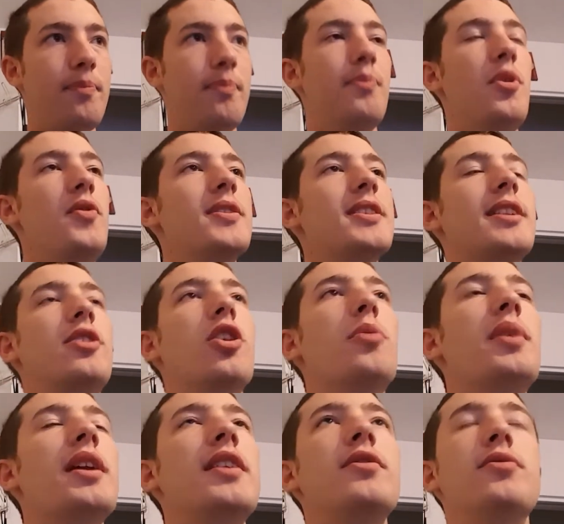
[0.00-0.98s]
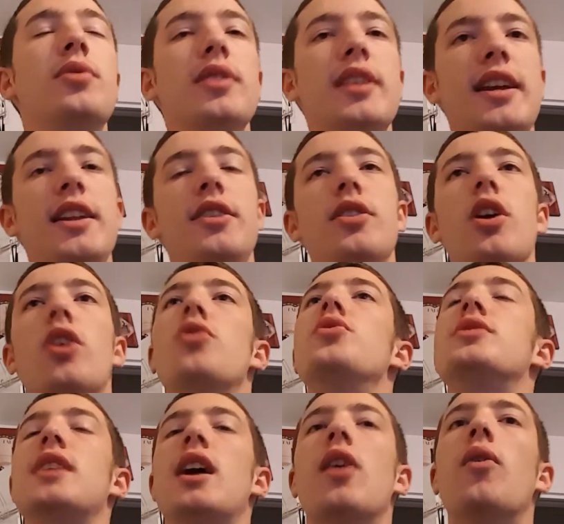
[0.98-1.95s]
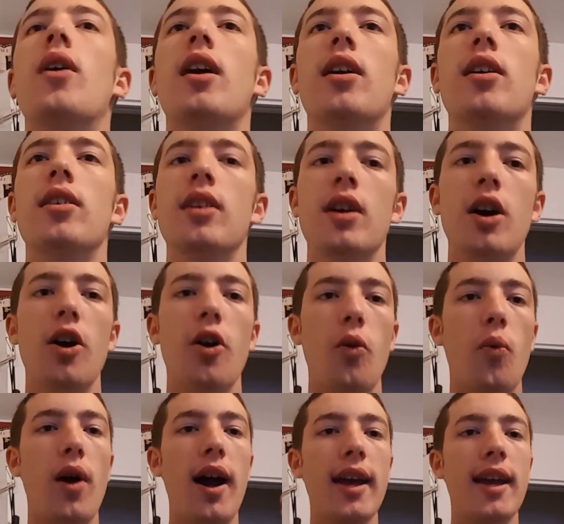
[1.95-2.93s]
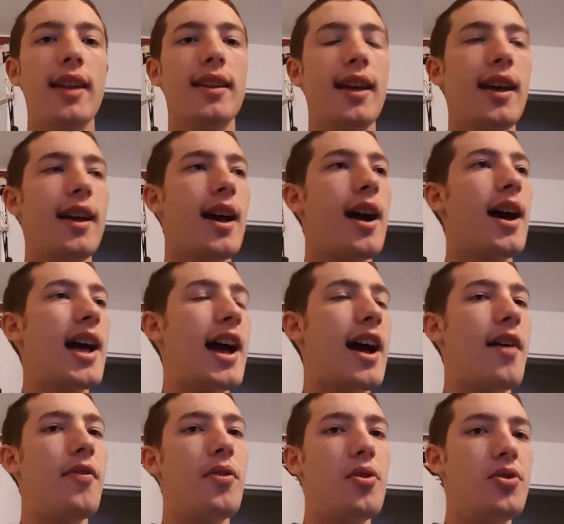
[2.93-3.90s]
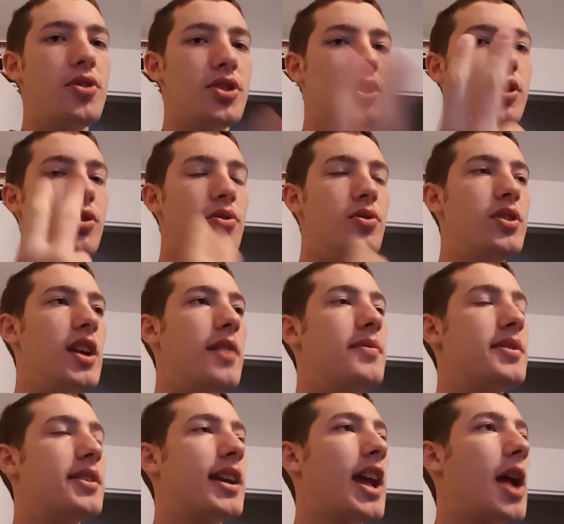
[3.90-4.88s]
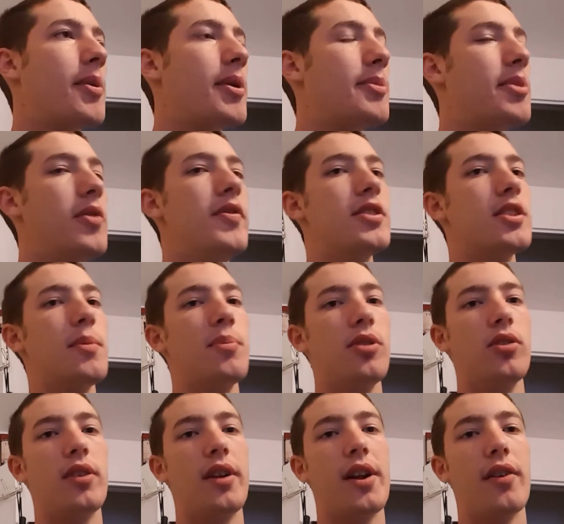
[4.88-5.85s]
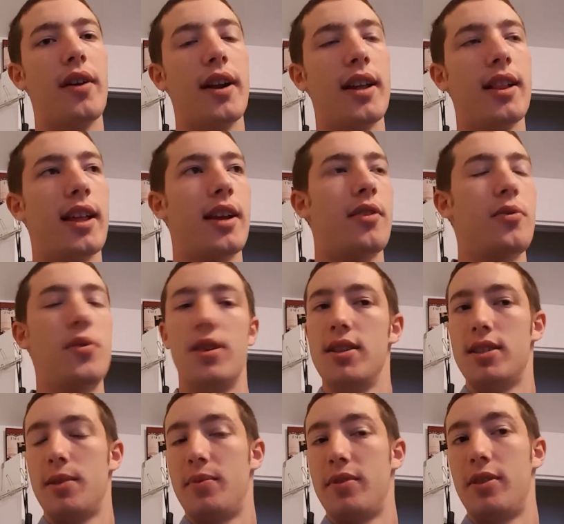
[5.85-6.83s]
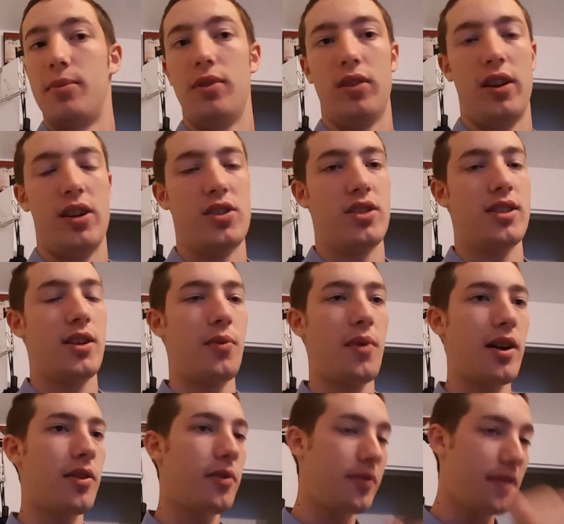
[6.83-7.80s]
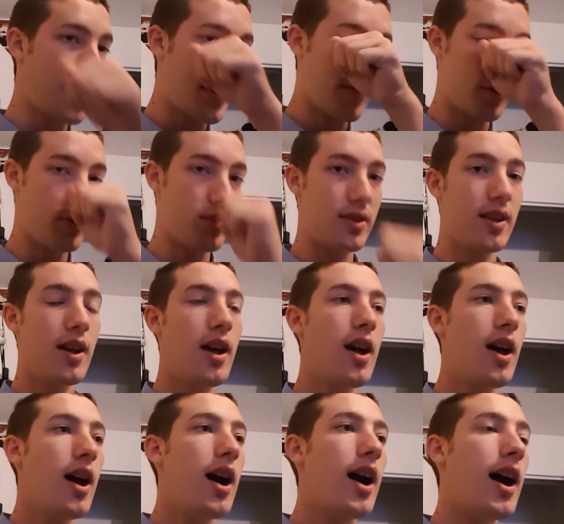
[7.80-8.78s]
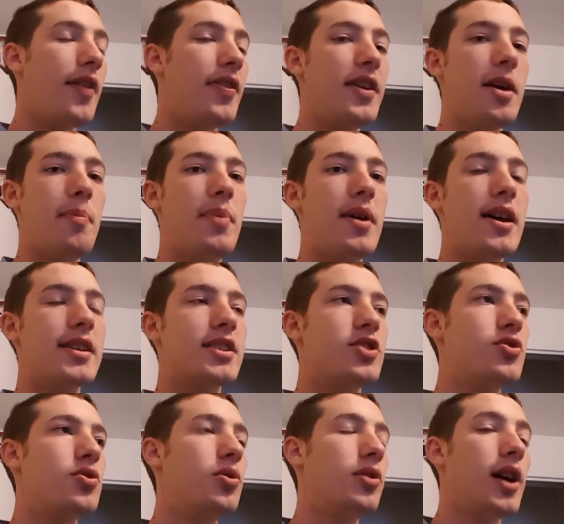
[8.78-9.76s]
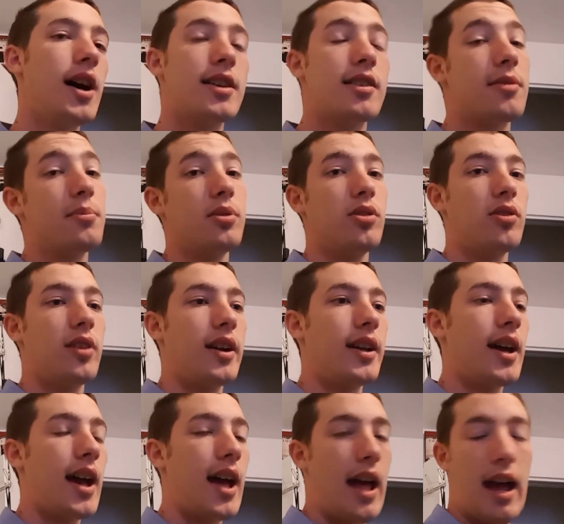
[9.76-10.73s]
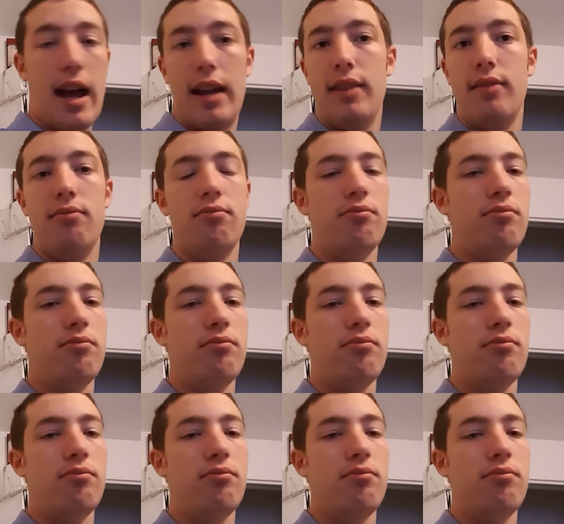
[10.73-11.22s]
movies that nobody really knows that well, why can't they have those two James Cameron movies on Blu-ray already? Like, what is up with the Blu-ray industry? Why don't we have those, The Abyss and True Lies on Blu-ray yet? I